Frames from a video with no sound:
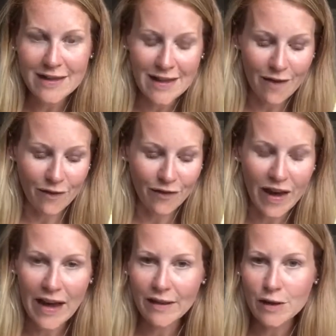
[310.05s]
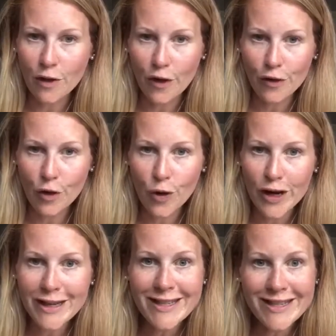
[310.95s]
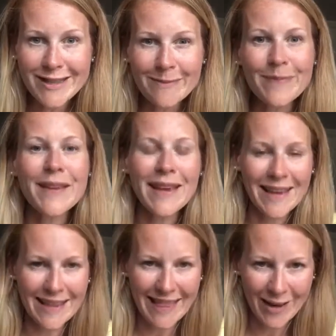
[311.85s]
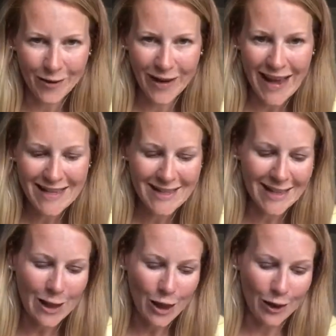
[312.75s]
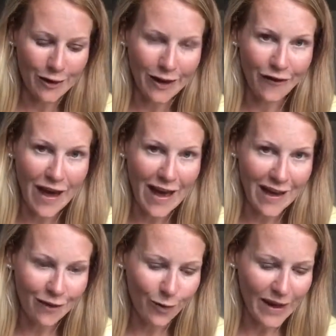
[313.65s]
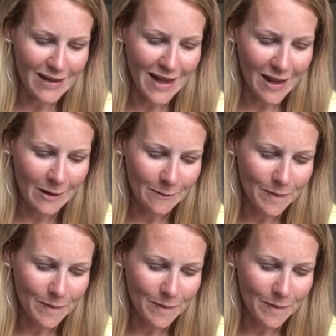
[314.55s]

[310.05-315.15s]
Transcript: 7 fives are, of course, you guessed it, 35. Well done.